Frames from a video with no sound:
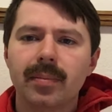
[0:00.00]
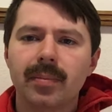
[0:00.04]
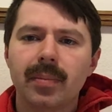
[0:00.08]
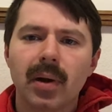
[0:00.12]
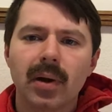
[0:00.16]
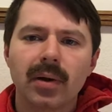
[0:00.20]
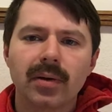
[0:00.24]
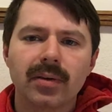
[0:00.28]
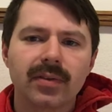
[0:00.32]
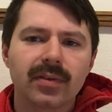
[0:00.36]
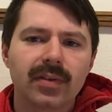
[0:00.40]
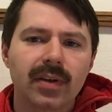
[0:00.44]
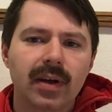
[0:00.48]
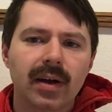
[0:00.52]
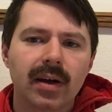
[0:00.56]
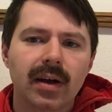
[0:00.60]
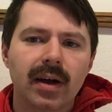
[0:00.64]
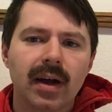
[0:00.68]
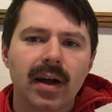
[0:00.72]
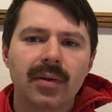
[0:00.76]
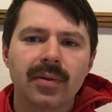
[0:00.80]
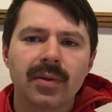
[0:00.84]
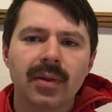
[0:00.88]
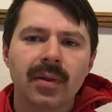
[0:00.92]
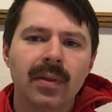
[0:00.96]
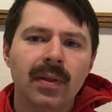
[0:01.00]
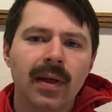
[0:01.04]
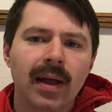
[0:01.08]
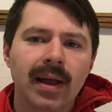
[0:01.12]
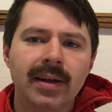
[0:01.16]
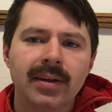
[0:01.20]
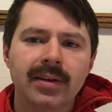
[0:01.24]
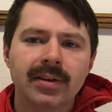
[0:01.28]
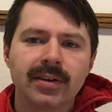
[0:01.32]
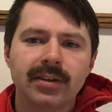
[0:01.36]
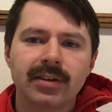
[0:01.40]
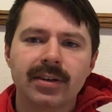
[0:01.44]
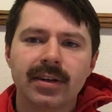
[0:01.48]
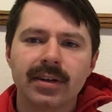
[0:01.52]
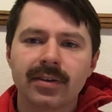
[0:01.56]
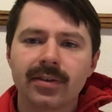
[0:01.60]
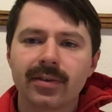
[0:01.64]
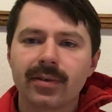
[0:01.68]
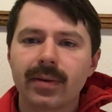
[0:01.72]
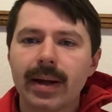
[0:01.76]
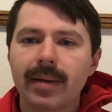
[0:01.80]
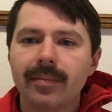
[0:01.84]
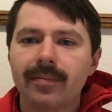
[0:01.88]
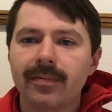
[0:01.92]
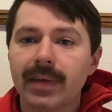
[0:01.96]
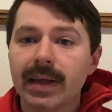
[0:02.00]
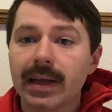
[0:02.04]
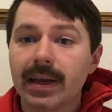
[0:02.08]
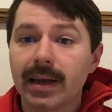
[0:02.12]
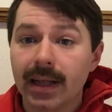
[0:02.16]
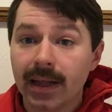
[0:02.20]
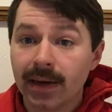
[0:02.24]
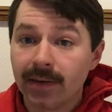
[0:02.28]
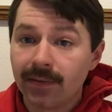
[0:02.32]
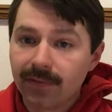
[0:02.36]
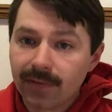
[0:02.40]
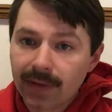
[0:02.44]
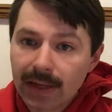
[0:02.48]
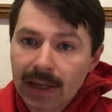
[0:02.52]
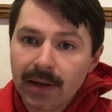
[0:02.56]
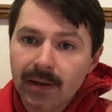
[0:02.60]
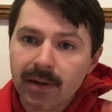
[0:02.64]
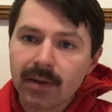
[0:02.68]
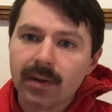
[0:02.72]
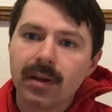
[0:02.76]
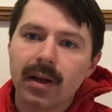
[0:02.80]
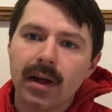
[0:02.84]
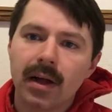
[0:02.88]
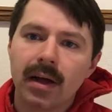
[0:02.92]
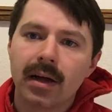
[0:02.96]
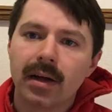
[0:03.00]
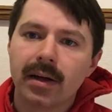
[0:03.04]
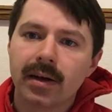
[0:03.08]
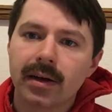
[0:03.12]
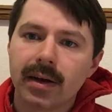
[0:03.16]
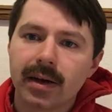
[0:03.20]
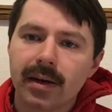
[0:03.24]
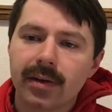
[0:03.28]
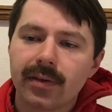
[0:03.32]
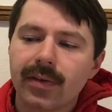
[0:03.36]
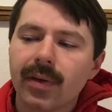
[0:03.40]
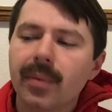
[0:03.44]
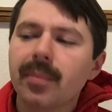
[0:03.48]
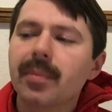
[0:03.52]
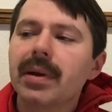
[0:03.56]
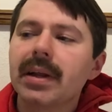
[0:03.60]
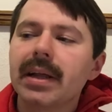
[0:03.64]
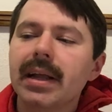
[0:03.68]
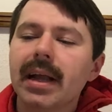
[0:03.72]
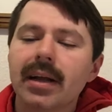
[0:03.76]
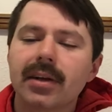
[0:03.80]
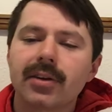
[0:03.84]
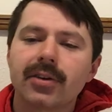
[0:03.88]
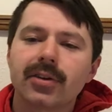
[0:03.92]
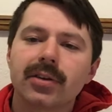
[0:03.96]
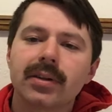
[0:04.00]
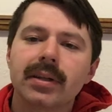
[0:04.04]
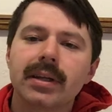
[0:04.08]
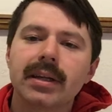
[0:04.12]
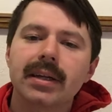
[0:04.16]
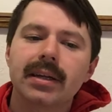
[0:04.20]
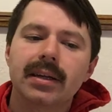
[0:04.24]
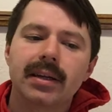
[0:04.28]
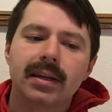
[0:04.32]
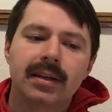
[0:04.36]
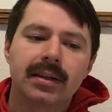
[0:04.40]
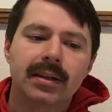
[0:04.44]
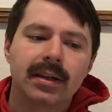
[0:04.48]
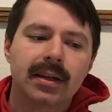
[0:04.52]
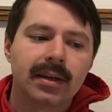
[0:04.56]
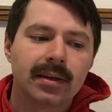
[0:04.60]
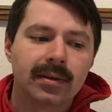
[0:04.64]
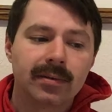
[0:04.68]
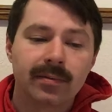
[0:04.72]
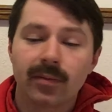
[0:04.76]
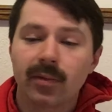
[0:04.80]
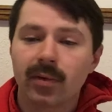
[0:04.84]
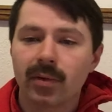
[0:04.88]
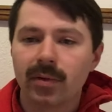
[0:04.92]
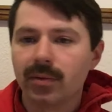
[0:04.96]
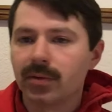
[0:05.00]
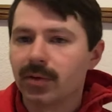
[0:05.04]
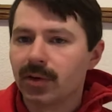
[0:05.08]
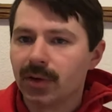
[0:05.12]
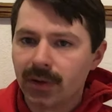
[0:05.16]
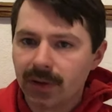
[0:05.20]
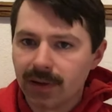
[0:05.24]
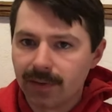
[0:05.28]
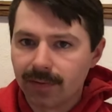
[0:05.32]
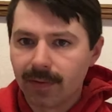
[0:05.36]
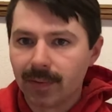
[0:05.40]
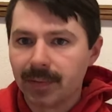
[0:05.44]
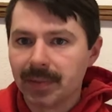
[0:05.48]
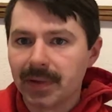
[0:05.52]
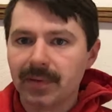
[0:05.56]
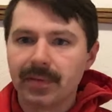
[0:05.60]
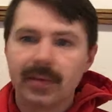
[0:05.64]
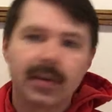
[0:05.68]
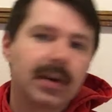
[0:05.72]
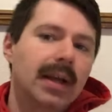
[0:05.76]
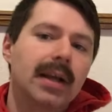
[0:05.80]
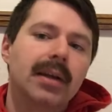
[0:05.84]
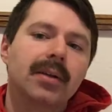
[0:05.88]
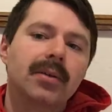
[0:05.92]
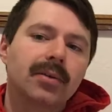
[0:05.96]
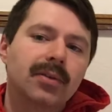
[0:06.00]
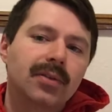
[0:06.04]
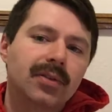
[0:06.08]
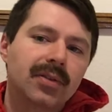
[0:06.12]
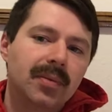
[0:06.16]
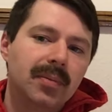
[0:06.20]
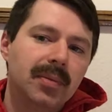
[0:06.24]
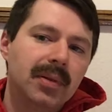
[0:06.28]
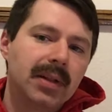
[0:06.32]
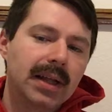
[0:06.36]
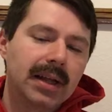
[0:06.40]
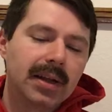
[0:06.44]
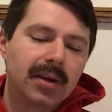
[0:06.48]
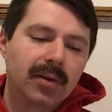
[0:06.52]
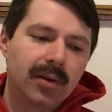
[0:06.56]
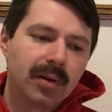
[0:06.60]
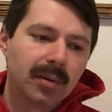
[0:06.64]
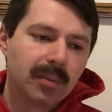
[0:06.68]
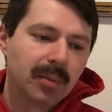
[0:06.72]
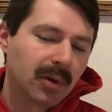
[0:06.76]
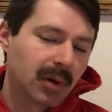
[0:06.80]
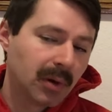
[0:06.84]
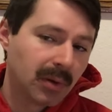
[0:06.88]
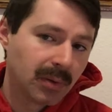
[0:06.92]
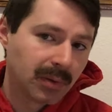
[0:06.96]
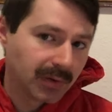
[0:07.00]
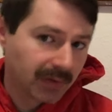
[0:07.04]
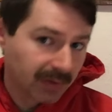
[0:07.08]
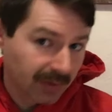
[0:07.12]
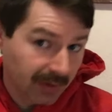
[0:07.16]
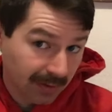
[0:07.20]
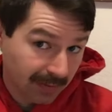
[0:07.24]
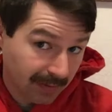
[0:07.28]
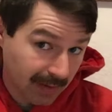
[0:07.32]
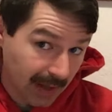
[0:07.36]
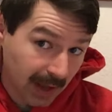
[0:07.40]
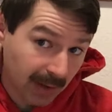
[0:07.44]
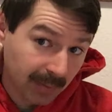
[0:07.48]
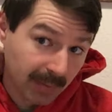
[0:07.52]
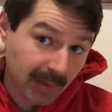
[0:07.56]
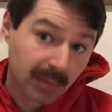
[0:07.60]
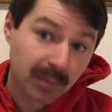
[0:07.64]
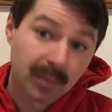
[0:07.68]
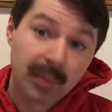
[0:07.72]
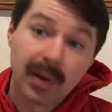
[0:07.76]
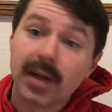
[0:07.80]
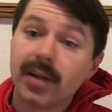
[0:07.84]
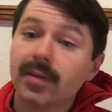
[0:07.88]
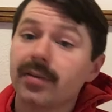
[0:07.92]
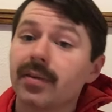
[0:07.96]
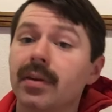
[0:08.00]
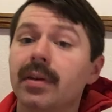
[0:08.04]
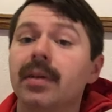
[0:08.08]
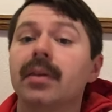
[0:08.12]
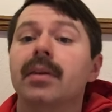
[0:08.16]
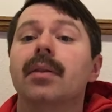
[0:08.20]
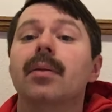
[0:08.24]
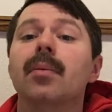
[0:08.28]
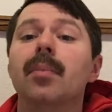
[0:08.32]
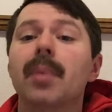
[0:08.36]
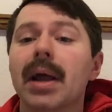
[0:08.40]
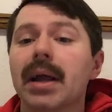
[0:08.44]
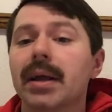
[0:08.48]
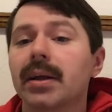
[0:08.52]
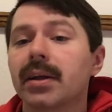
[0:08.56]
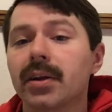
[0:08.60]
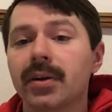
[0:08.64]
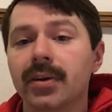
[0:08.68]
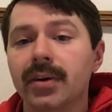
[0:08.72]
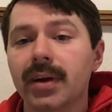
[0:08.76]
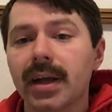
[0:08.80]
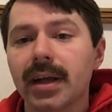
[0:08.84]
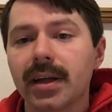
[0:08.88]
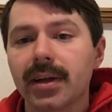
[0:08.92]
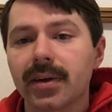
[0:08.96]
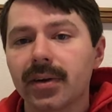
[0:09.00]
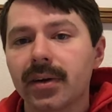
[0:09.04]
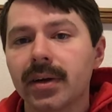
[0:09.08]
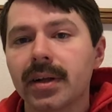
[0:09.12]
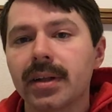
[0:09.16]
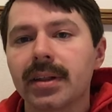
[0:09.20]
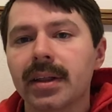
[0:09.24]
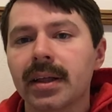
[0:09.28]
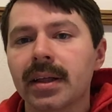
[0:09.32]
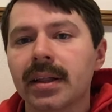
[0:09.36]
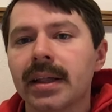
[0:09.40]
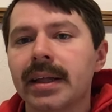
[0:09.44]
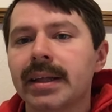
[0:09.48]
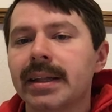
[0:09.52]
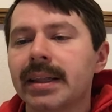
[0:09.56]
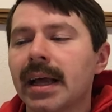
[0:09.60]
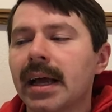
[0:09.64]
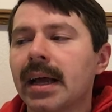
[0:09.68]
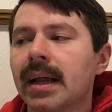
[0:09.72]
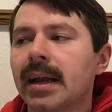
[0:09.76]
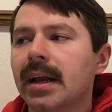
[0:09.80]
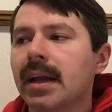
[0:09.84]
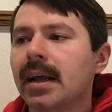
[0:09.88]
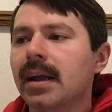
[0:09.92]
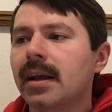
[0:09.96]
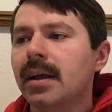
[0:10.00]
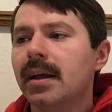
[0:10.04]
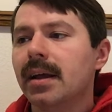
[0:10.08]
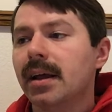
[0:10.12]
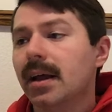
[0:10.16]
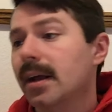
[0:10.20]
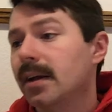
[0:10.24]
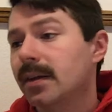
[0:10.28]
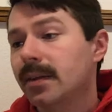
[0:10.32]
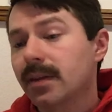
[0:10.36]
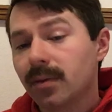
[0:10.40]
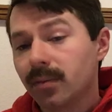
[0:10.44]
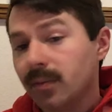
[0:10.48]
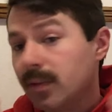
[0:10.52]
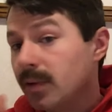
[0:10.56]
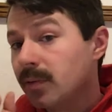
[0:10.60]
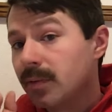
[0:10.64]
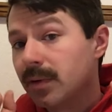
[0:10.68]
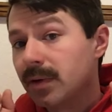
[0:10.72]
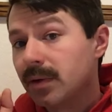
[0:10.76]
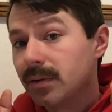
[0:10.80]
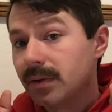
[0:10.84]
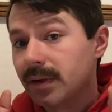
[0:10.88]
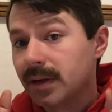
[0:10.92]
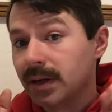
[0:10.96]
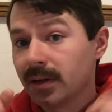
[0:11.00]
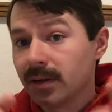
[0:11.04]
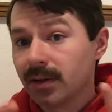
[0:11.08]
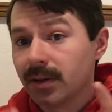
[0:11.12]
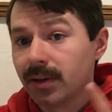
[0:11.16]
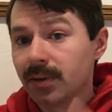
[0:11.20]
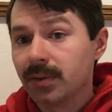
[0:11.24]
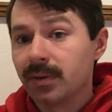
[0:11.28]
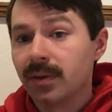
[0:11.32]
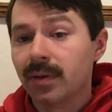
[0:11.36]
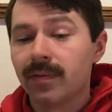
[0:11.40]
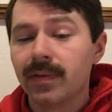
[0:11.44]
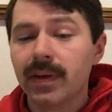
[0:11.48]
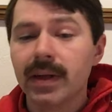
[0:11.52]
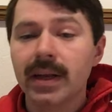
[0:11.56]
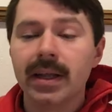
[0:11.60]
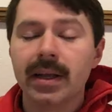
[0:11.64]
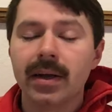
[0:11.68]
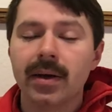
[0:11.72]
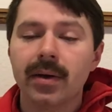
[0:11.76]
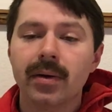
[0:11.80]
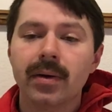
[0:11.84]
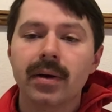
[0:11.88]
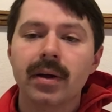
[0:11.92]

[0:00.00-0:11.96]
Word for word: parts are, how the liner and chin strap fit and feel on somebody actually, and then we'll show you it from different angles, simulate going prone to see if the helmet bites into the back of your neck or anything like that, and then we will conclude the video.